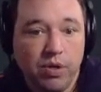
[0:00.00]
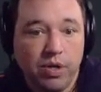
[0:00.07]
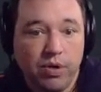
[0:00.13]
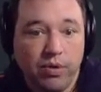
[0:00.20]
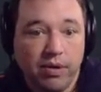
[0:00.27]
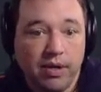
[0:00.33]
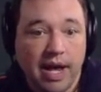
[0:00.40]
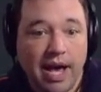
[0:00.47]
you
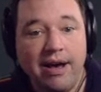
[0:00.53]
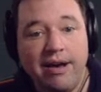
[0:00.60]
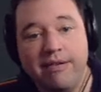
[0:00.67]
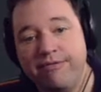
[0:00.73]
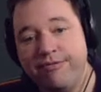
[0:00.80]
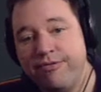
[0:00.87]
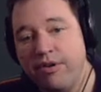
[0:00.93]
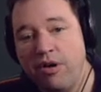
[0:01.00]
can
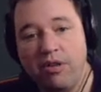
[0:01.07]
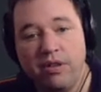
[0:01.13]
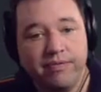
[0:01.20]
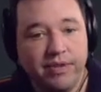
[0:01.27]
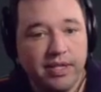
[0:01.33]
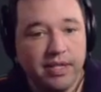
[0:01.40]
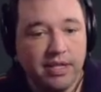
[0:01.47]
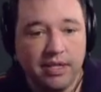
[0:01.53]
have all
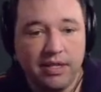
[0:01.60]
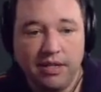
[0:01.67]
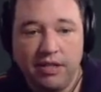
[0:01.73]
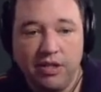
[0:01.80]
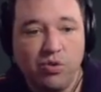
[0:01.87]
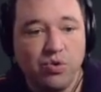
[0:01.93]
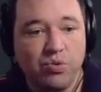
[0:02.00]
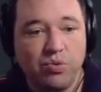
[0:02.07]
of the
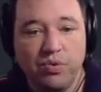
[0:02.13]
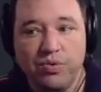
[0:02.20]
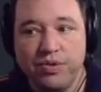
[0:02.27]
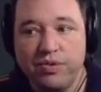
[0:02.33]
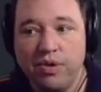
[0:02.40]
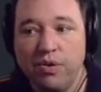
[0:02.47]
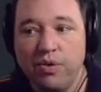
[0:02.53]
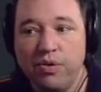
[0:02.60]
usuals.
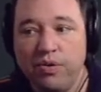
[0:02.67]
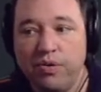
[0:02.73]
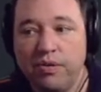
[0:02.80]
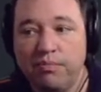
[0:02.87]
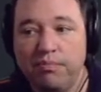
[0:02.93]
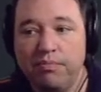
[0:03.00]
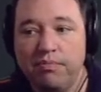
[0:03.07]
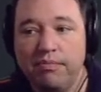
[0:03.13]
So you
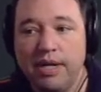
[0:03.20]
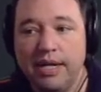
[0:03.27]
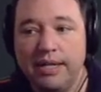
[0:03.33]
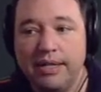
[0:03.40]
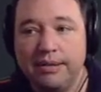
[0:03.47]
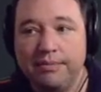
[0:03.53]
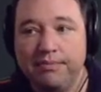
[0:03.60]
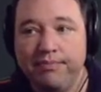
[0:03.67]
can
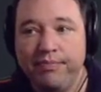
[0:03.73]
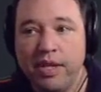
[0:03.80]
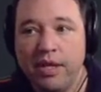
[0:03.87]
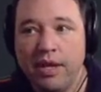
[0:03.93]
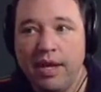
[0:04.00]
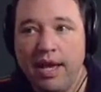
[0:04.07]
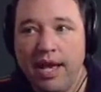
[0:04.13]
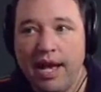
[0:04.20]

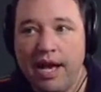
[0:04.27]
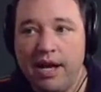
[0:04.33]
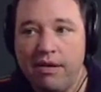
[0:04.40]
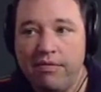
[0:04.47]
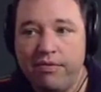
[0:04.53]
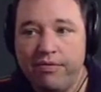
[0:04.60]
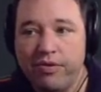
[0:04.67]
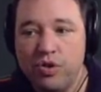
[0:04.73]

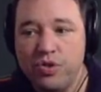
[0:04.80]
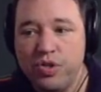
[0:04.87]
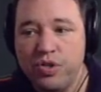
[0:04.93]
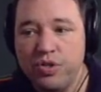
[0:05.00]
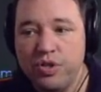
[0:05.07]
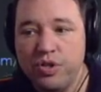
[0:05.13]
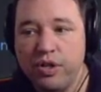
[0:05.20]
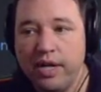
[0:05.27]
have a version
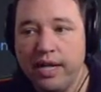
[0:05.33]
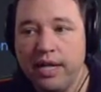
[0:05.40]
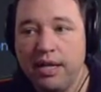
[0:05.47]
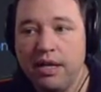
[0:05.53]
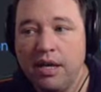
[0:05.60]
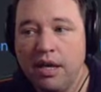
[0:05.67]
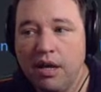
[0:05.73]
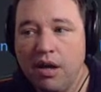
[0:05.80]

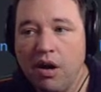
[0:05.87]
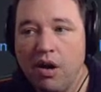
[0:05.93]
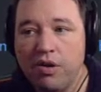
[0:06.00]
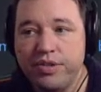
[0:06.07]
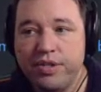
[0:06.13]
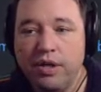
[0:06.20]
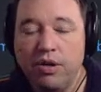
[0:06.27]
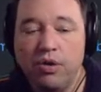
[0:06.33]
string.
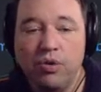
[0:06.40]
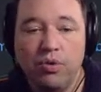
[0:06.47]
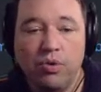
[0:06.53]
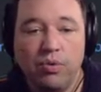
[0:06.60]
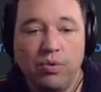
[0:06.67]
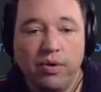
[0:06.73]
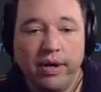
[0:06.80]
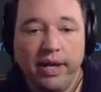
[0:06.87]

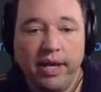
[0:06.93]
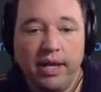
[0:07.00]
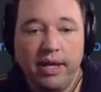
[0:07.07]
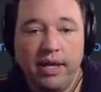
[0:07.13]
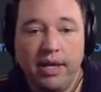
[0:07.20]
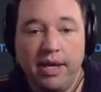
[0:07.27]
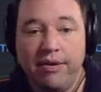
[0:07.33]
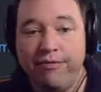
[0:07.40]
Also,
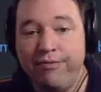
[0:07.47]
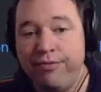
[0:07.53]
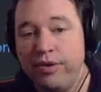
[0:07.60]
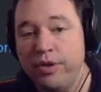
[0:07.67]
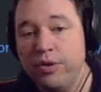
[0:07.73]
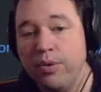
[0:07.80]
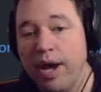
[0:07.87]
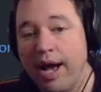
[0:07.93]
if
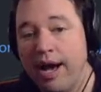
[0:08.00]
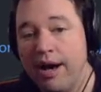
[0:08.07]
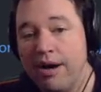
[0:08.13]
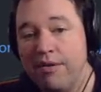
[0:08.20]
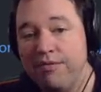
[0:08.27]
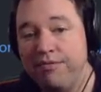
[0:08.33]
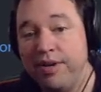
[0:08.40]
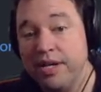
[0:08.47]
you
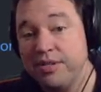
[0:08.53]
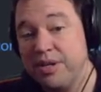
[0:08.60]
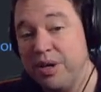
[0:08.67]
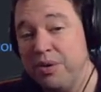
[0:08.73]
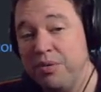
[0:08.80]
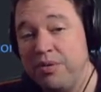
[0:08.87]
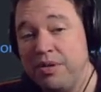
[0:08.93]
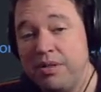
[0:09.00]
have VS
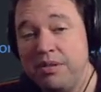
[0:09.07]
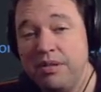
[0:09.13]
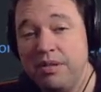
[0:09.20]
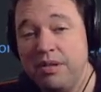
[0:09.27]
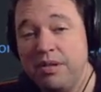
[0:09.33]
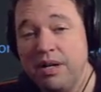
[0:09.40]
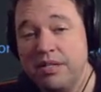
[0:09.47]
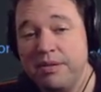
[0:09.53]
Code
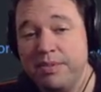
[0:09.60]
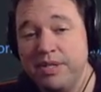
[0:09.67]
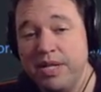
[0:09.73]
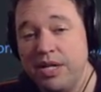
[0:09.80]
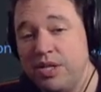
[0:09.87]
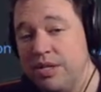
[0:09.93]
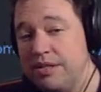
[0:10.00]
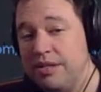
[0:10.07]

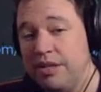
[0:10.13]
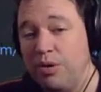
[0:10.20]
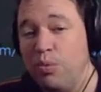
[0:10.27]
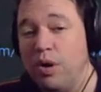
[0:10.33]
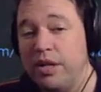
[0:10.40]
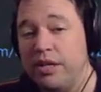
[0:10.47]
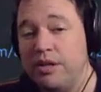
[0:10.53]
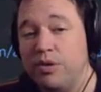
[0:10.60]
customizations that you
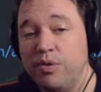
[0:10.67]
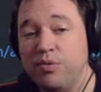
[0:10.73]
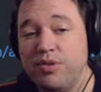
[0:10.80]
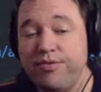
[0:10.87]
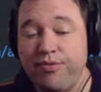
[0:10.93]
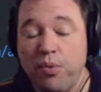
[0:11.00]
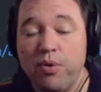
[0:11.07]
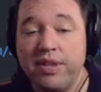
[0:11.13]
want to use
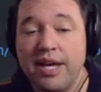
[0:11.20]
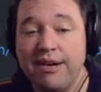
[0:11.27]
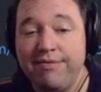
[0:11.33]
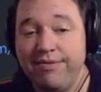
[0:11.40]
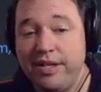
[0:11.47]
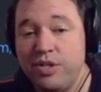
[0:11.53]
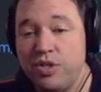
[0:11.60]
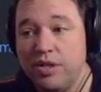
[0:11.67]
for that
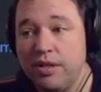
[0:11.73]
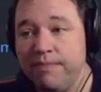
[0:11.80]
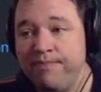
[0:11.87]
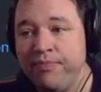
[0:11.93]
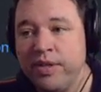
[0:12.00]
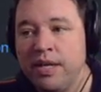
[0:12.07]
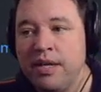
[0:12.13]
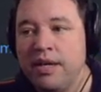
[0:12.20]
feature,
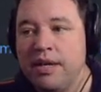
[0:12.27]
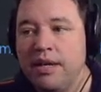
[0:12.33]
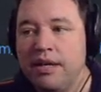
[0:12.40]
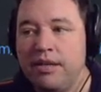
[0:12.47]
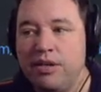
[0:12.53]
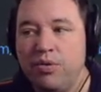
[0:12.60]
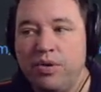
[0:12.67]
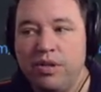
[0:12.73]

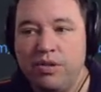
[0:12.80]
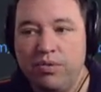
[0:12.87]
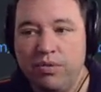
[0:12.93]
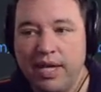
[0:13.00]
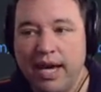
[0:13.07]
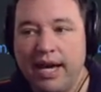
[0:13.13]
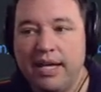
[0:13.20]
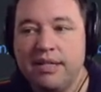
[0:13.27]
you can do
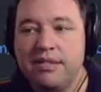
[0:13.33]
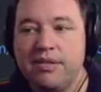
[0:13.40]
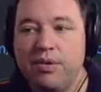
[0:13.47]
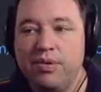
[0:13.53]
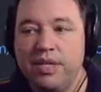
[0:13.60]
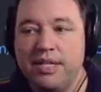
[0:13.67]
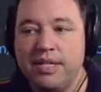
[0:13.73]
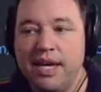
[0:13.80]
that. So
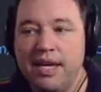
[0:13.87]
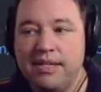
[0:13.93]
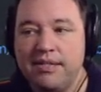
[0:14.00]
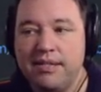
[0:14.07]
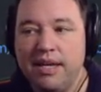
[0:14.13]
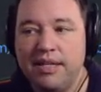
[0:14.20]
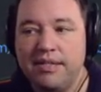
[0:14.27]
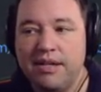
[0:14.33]
in this
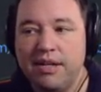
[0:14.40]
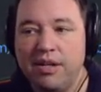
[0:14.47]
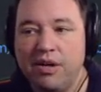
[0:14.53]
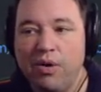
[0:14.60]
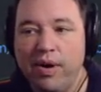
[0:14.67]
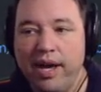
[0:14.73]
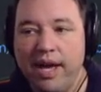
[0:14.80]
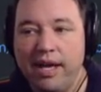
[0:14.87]
case, it's going to
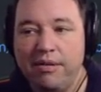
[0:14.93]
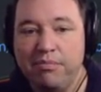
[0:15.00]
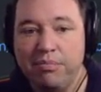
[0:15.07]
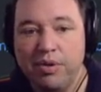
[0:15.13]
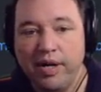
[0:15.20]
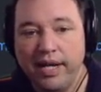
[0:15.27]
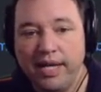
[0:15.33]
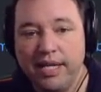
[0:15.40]
go ahead and
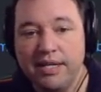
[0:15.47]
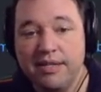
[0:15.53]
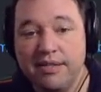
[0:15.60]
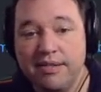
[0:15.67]
bring in